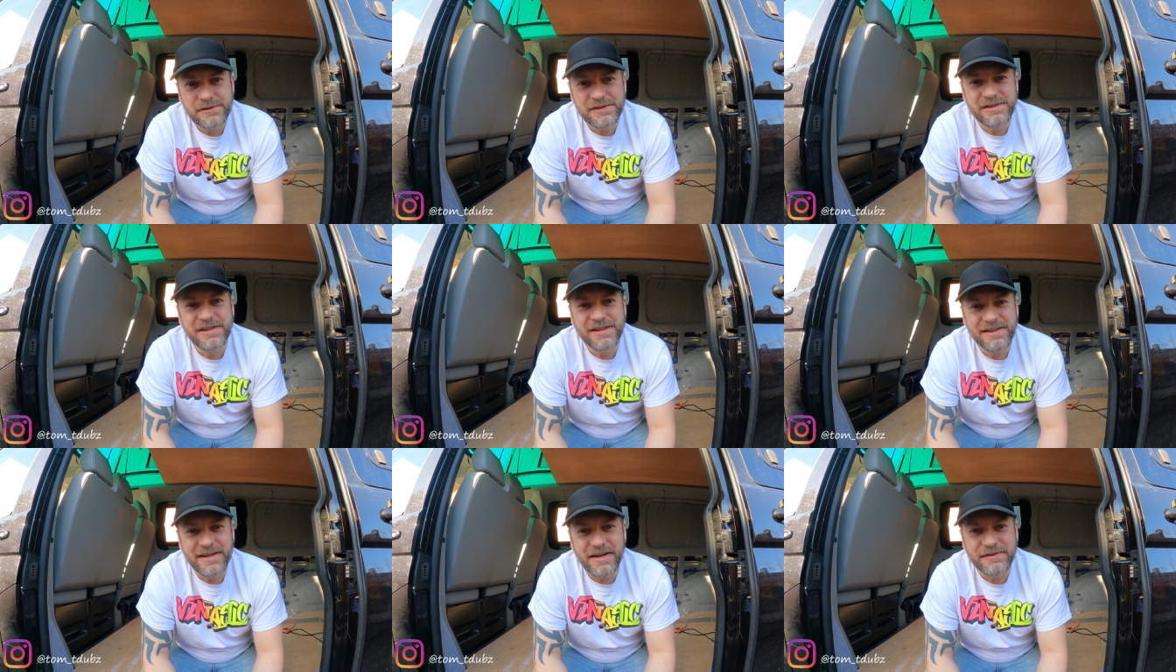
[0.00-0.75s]
See
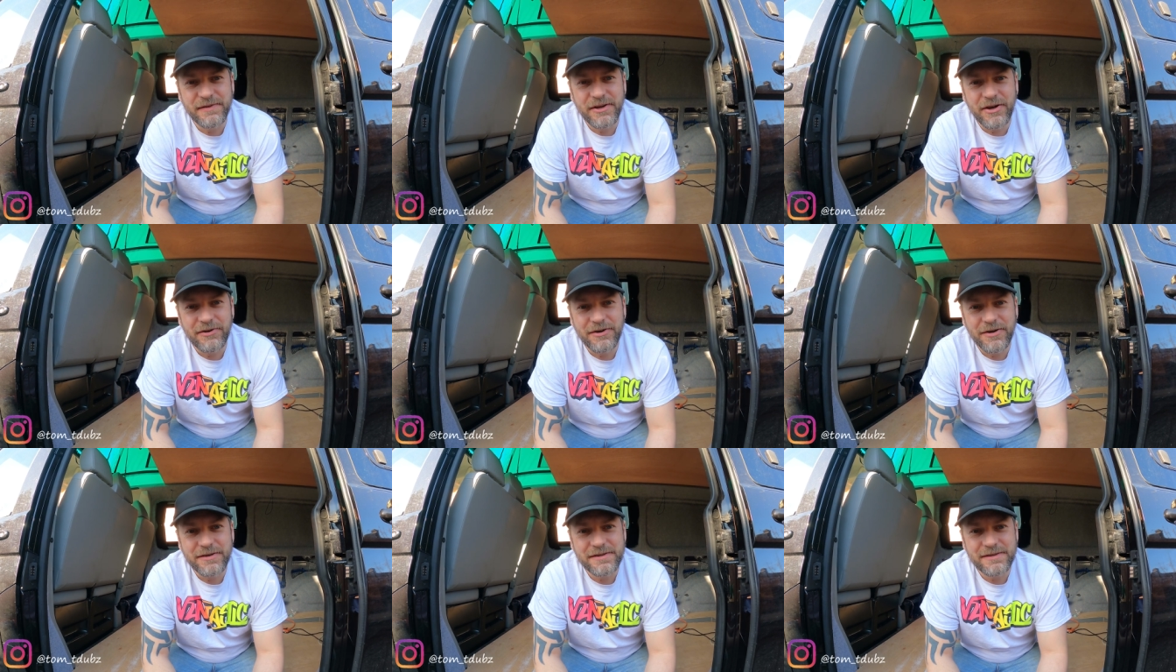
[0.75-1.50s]
you in the next video,
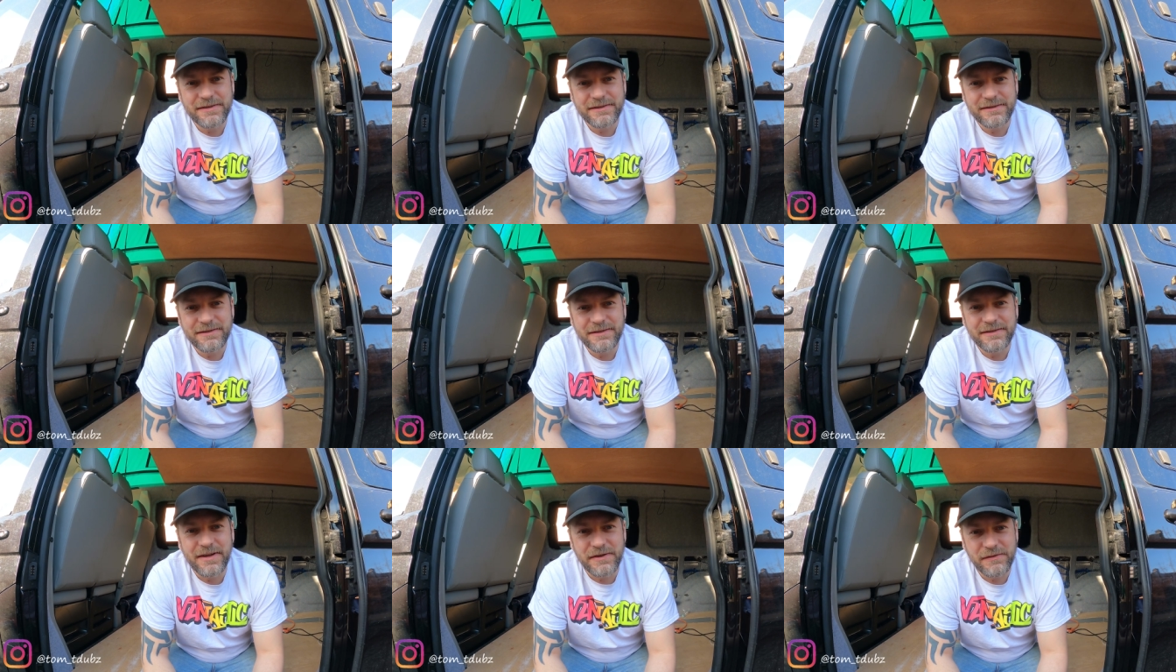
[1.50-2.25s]
guys.
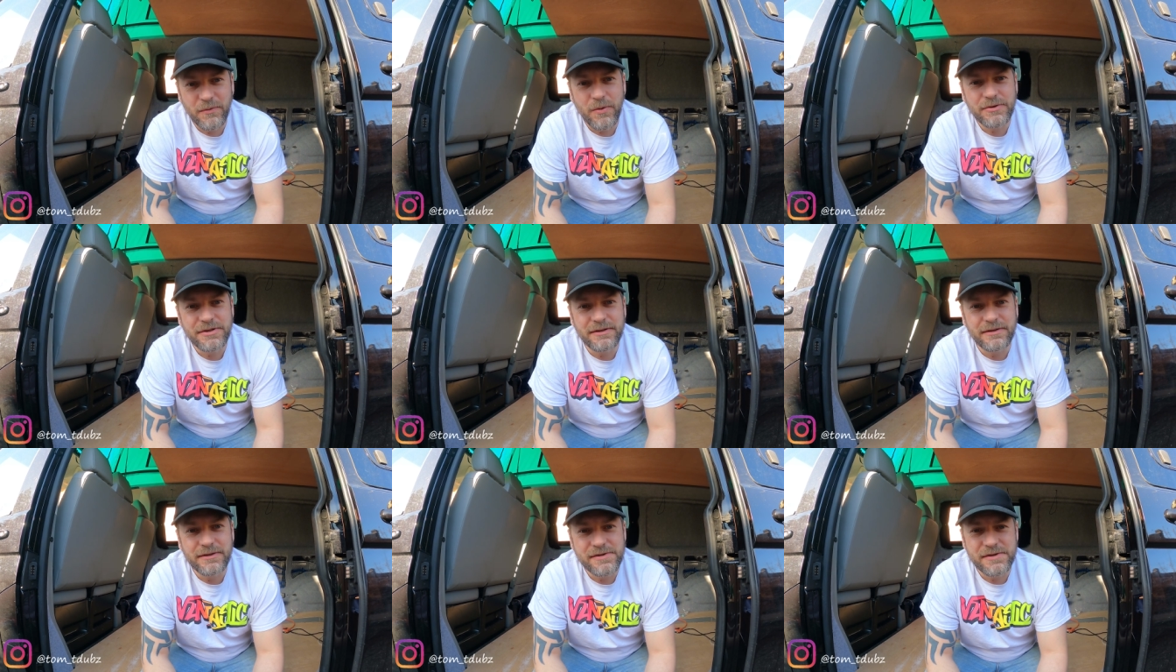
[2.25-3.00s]
Thanks for
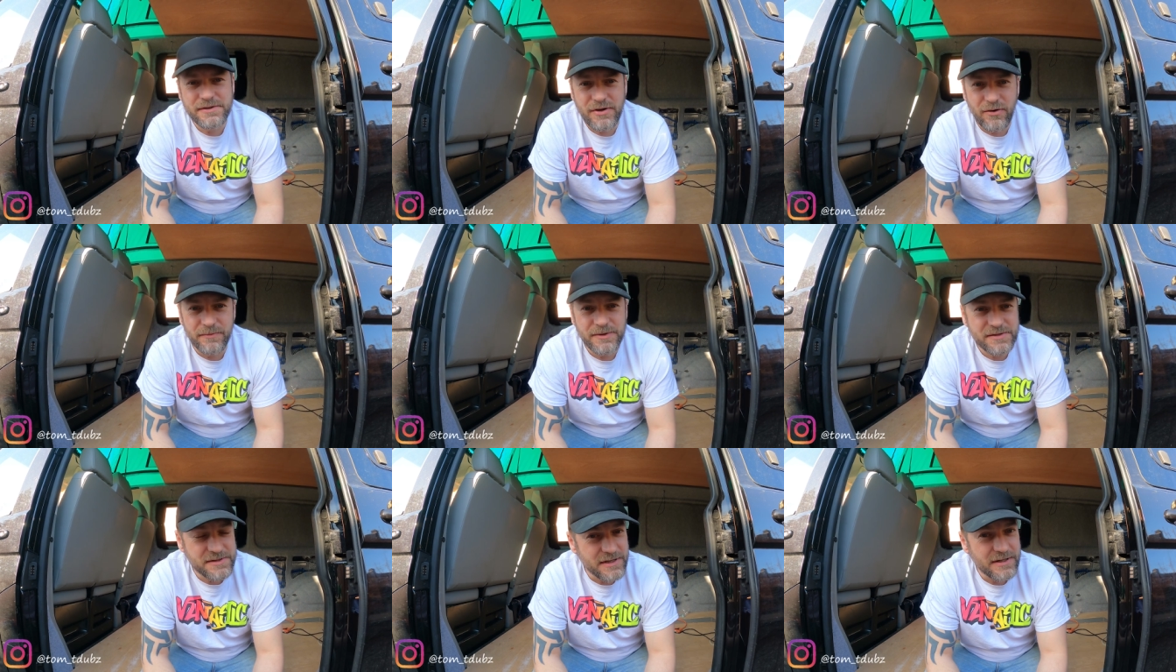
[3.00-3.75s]
watching. This is Tom,
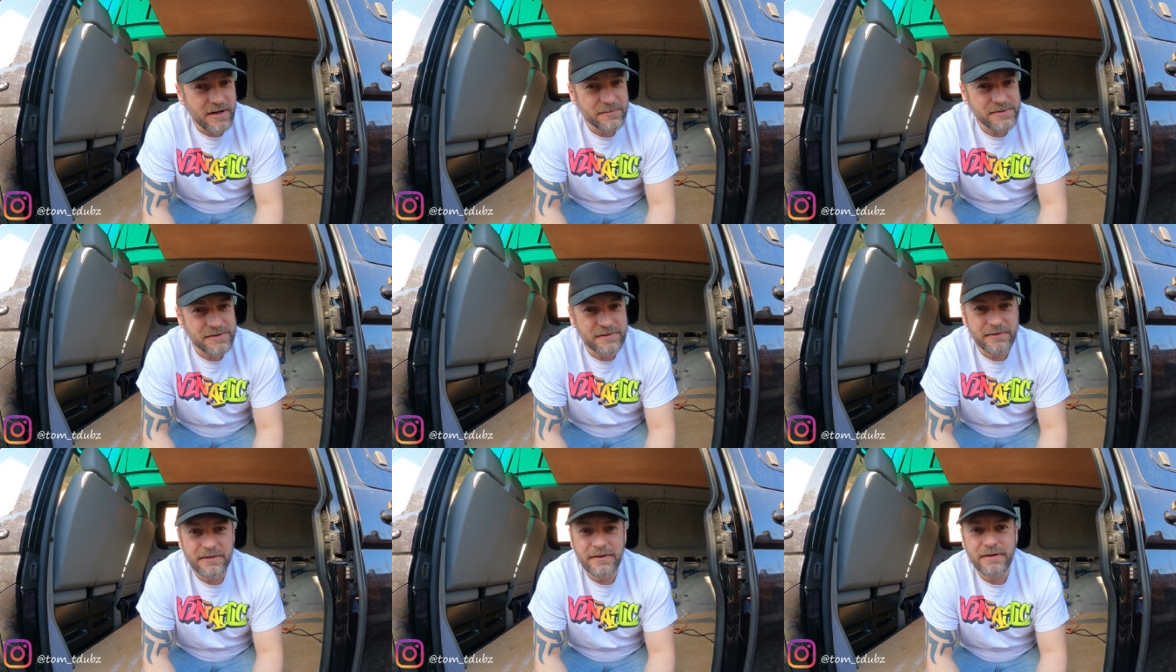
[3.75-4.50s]
this is
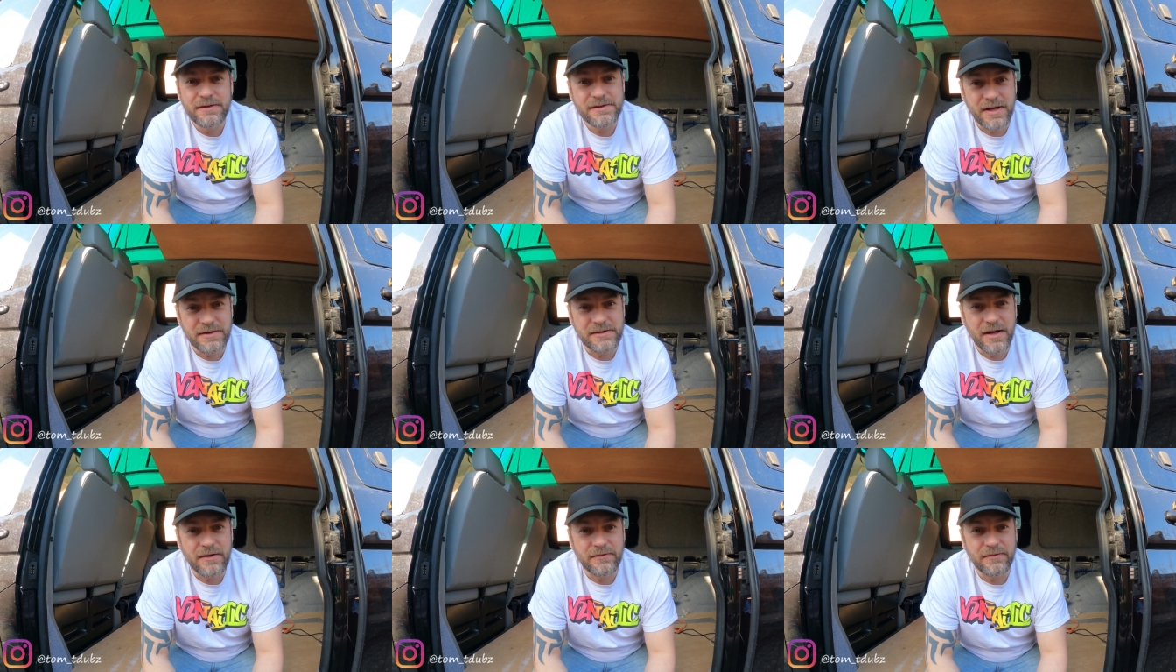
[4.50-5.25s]
T-Dubz. Stay
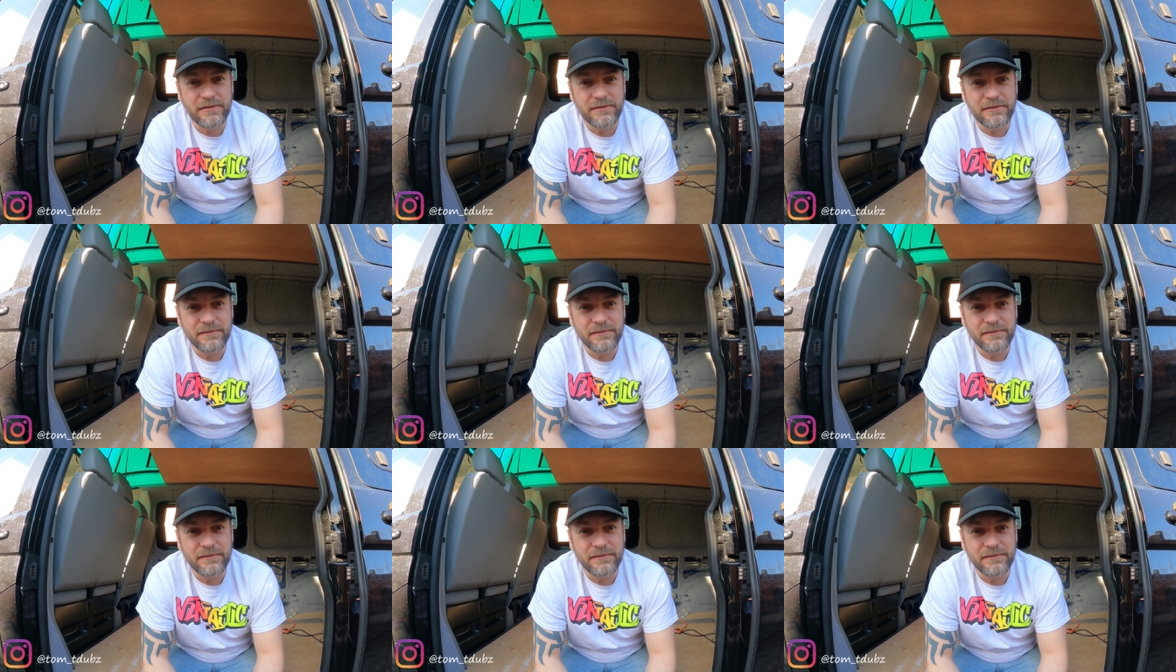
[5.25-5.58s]
safe.